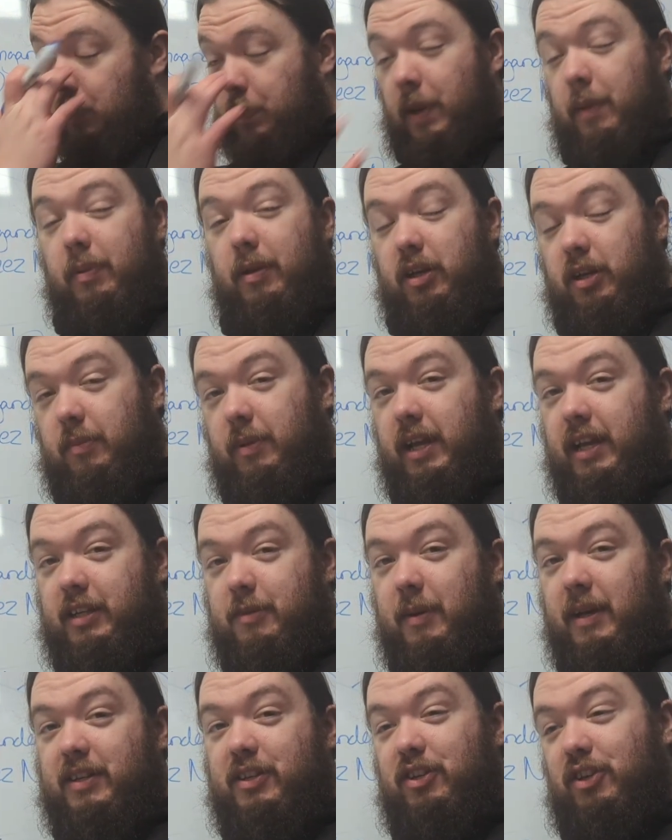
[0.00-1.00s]
people are going to be
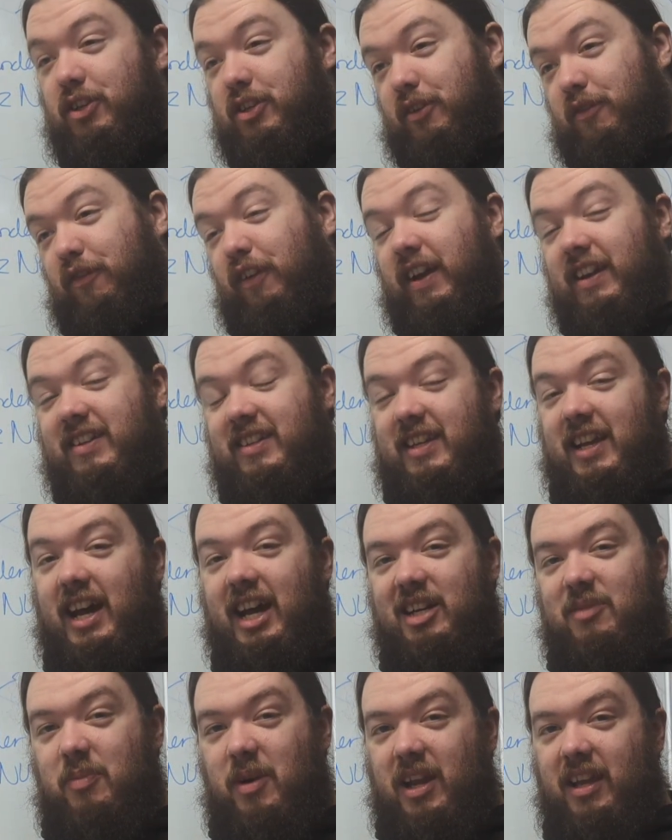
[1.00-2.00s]
expecting you to feint a
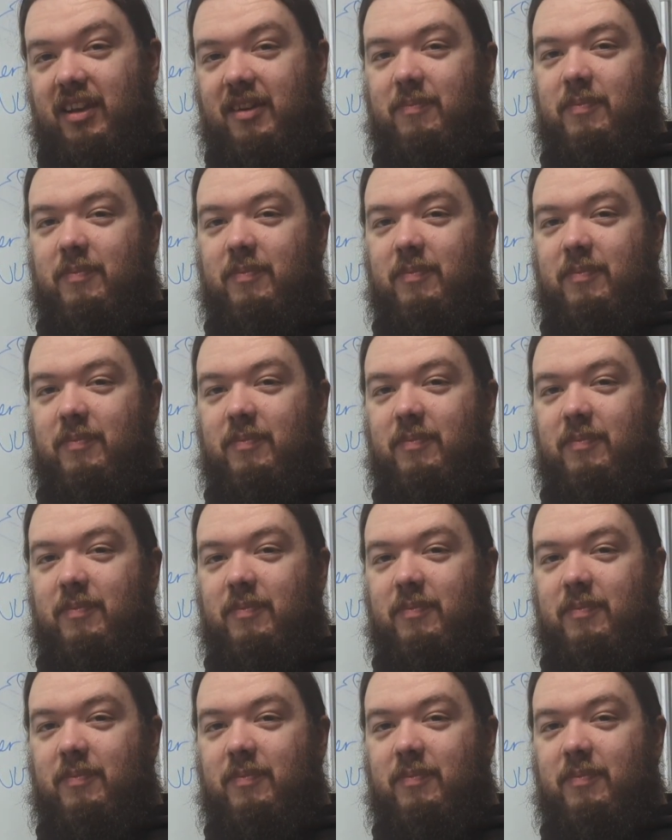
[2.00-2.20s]
guard break